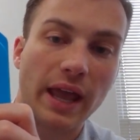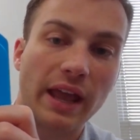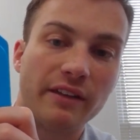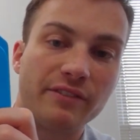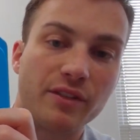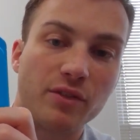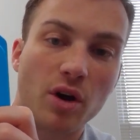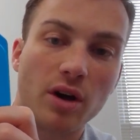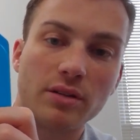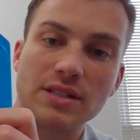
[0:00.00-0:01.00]
if you've
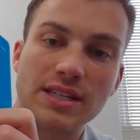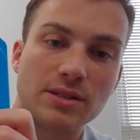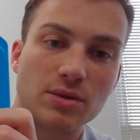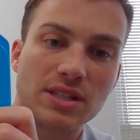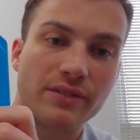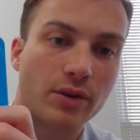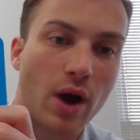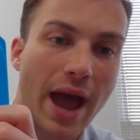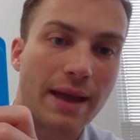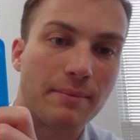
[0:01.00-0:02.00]
got 6 or 7
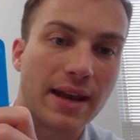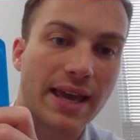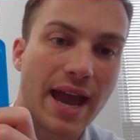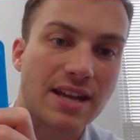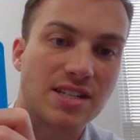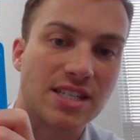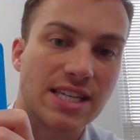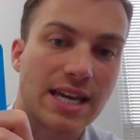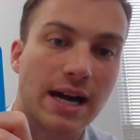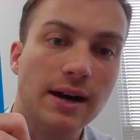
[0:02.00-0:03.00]
or 8 medications
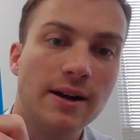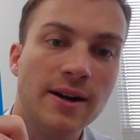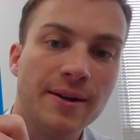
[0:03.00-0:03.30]
here,